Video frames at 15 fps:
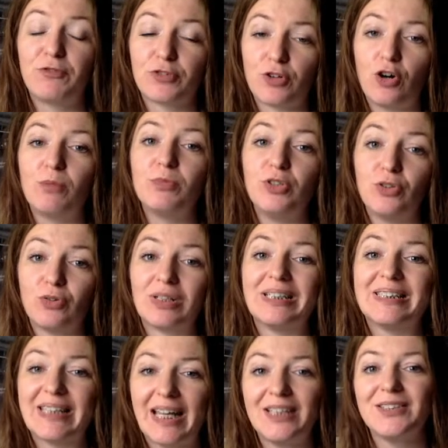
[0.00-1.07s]
from your
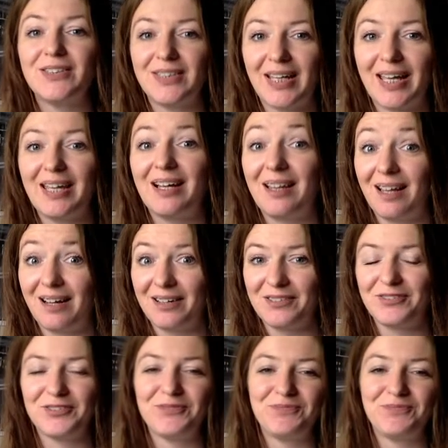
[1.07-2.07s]
day-to-day life.